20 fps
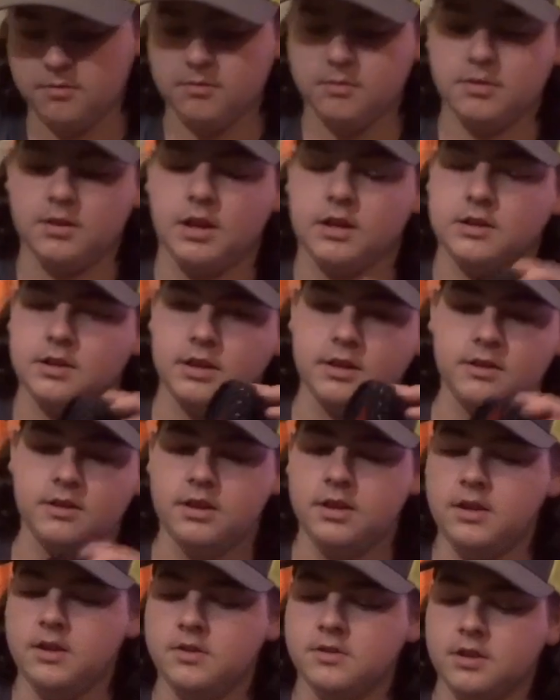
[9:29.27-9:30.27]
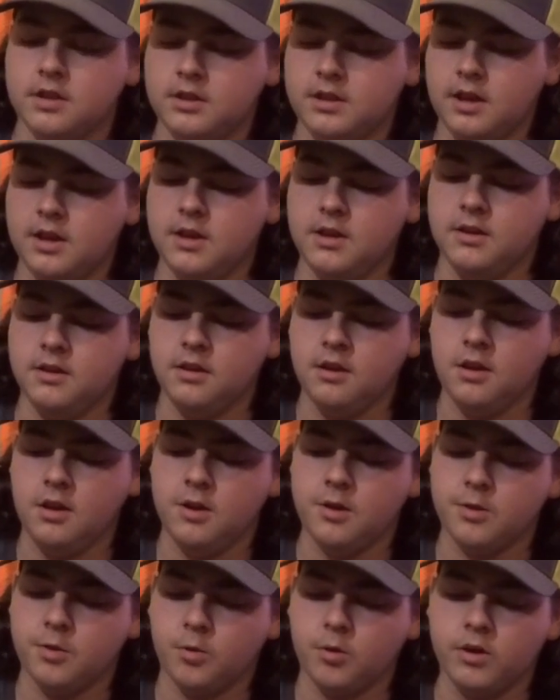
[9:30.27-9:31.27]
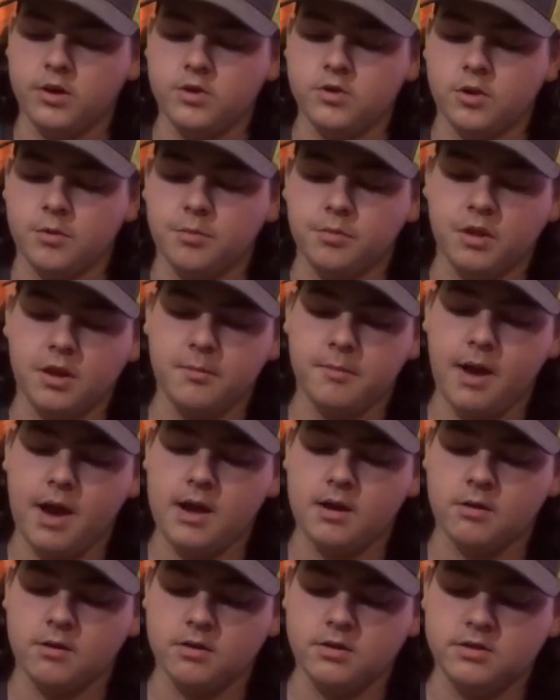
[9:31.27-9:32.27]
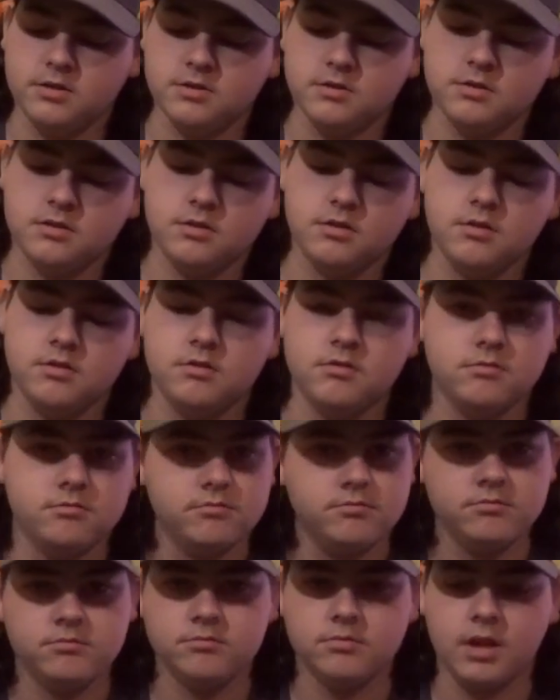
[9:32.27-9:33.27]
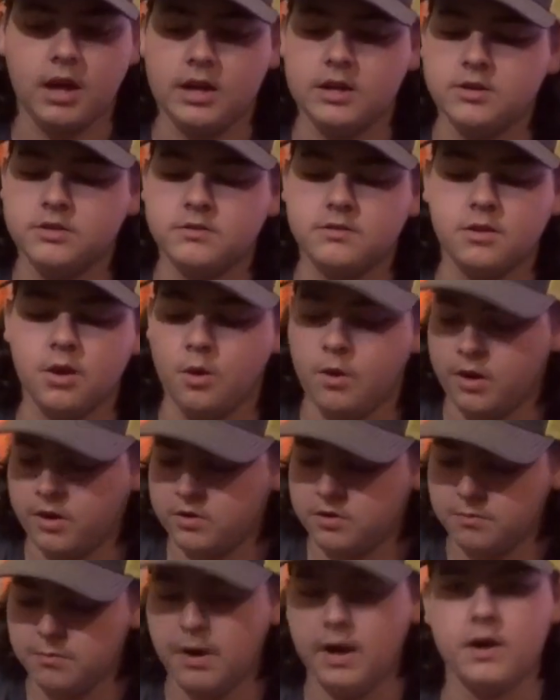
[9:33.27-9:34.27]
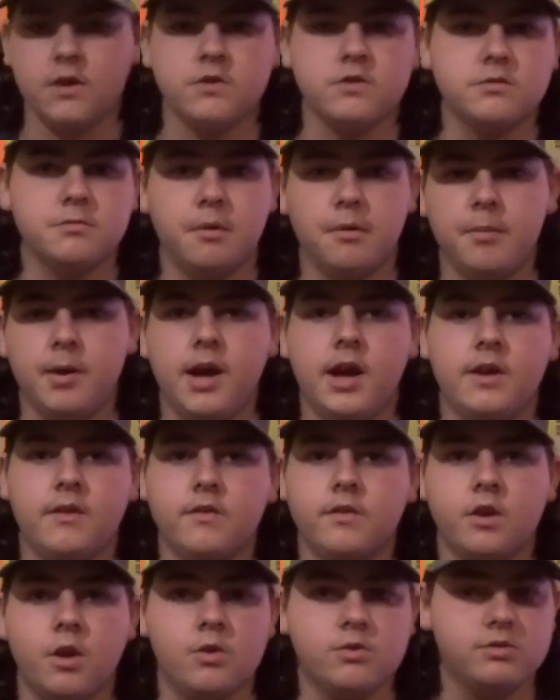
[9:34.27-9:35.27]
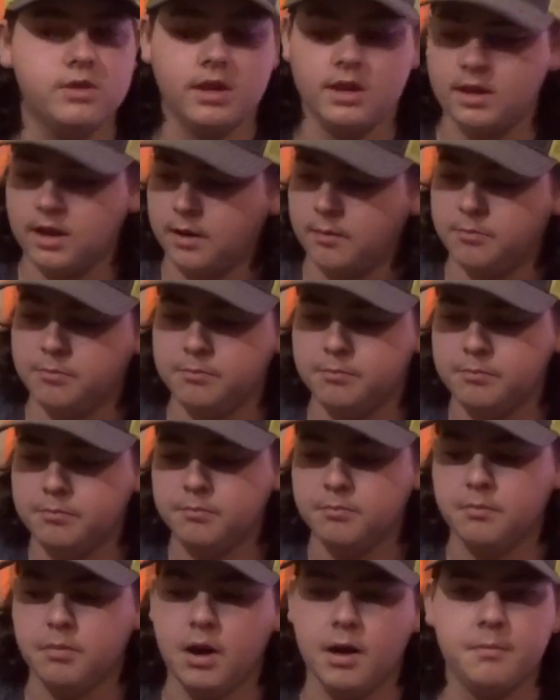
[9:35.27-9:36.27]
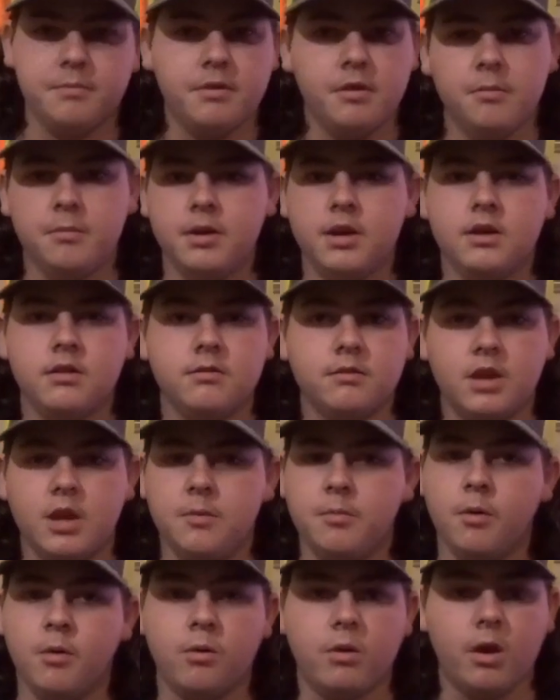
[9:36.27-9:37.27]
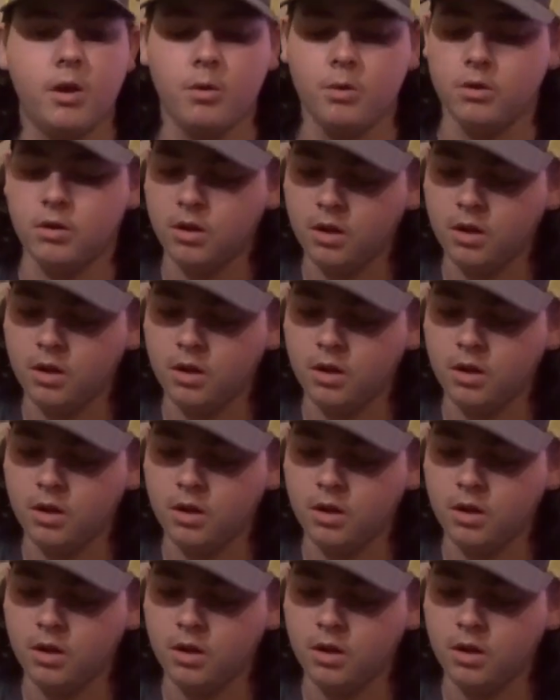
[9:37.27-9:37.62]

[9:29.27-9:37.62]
I take these. They take 3 AAA batteries. I just throw extra batteries in my bag. If it goes dead, I pop them in and keep on going.